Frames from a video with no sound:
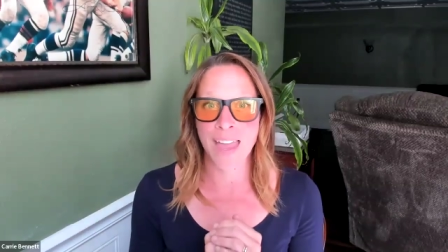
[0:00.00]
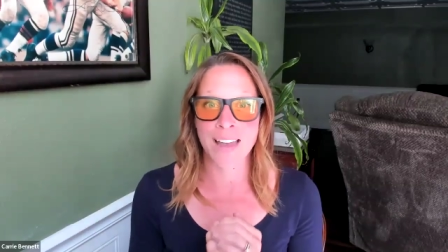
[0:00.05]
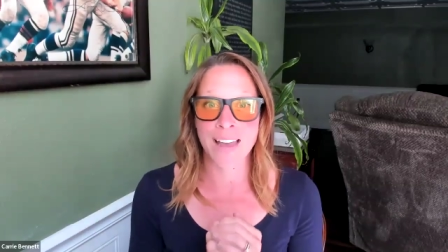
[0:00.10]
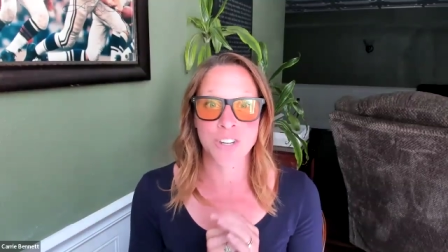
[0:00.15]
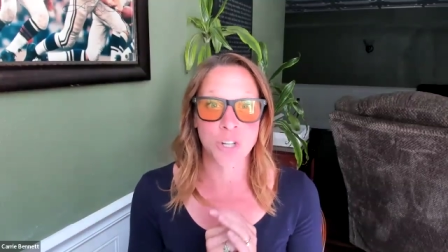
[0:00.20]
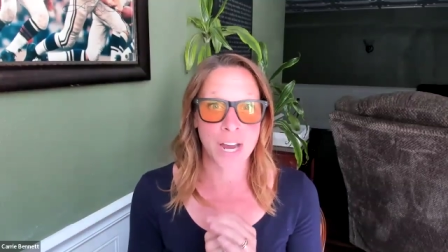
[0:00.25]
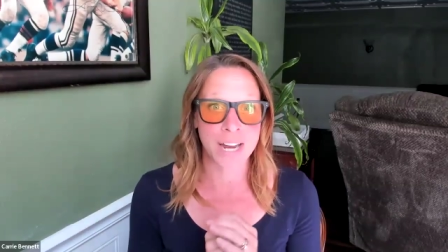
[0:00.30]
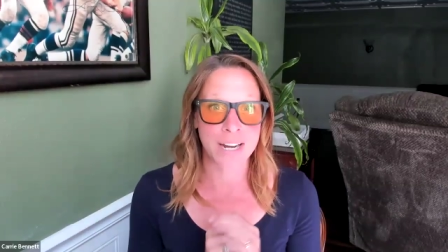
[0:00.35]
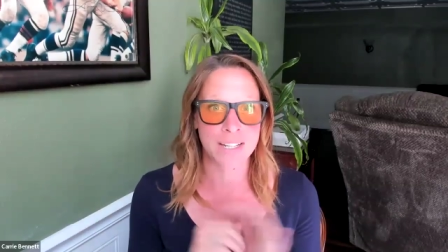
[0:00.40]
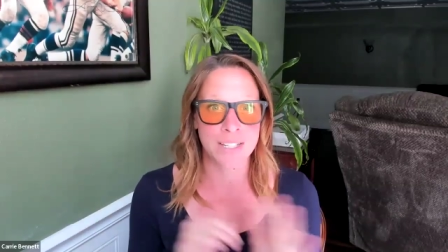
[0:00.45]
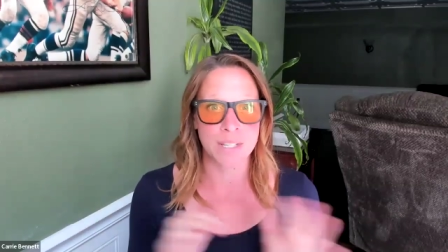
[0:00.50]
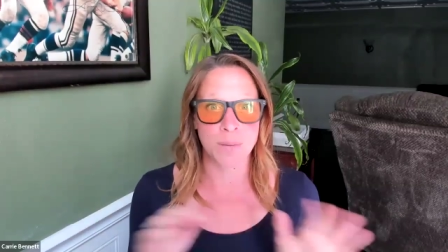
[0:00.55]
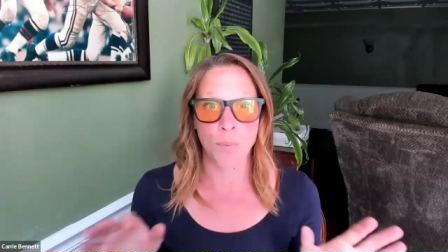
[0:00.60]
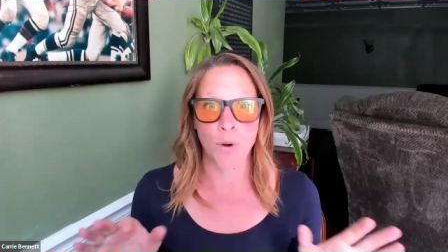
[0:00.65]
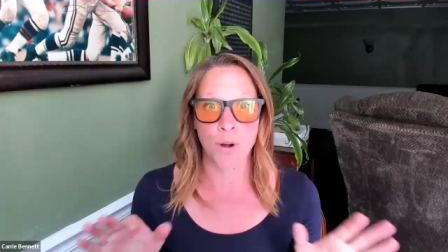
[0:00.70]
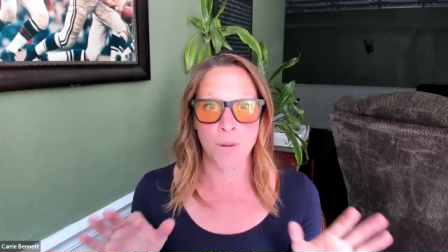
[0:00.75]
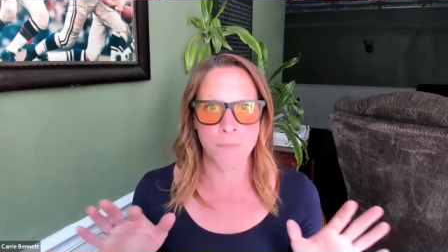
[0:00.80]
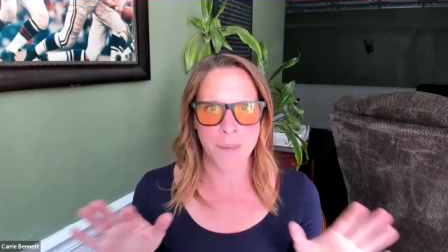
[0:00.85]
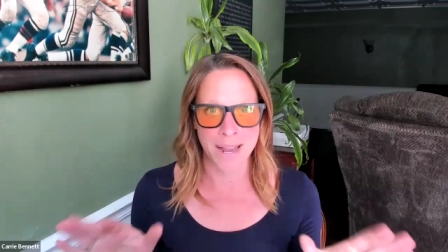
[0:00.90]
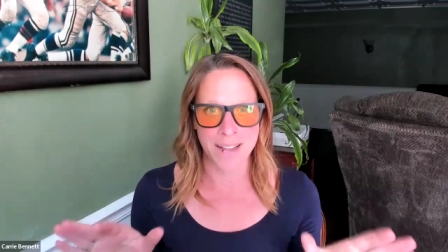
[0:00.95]
and try to
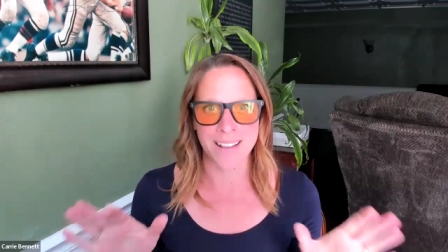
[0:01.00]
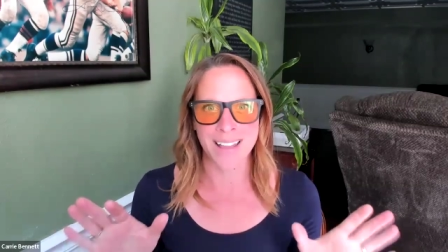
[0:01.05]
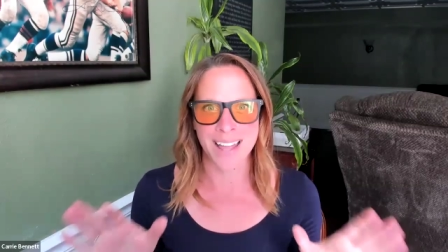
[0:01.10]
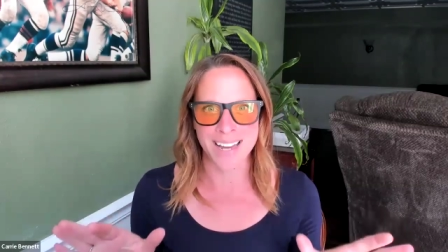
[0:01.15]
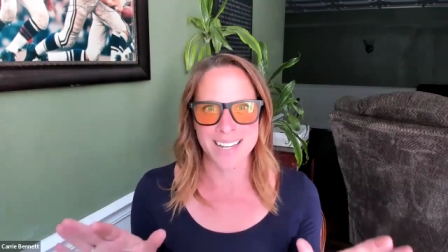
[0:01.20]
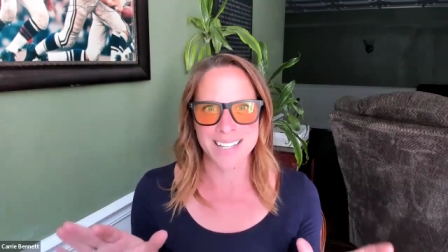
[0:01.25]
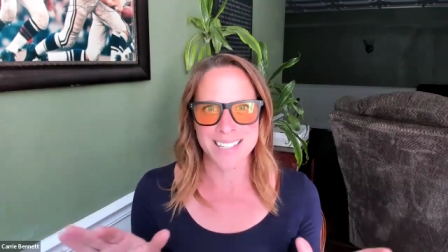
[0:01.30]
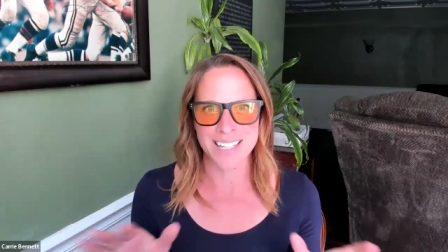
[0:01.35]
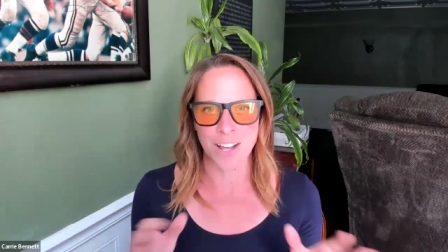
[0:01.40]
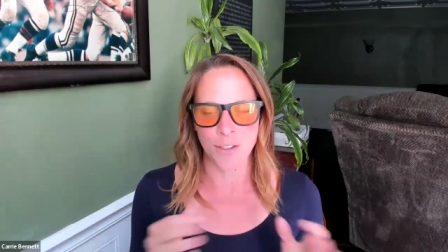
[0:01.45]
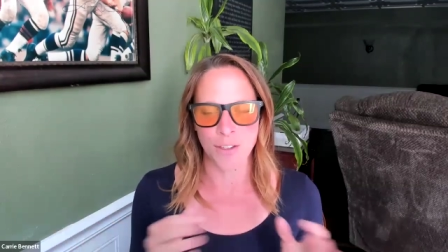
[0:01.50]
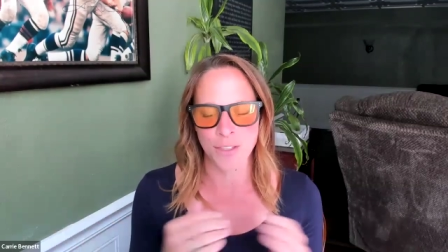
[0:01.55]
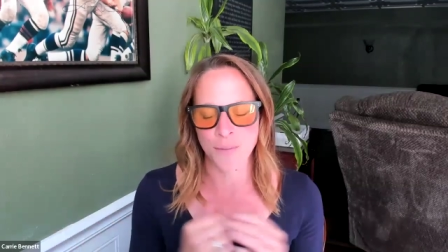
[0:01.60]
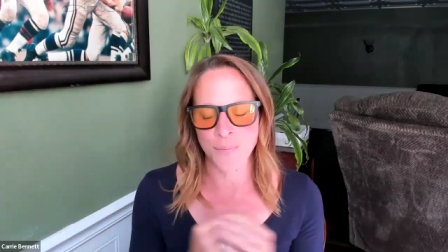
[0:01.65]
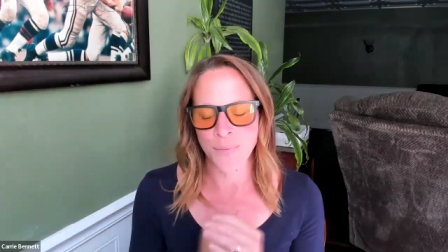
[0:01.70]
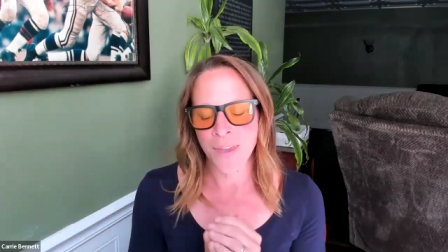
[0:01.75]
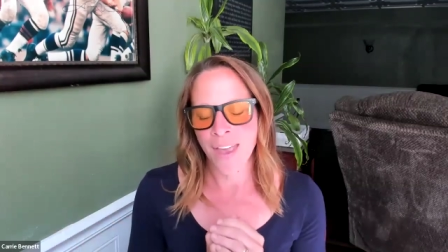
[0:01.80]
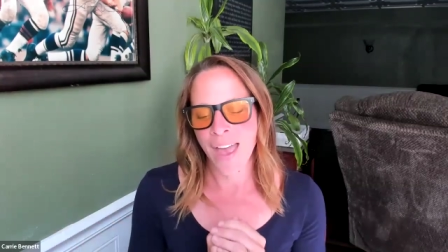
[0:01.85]
support my clients' health.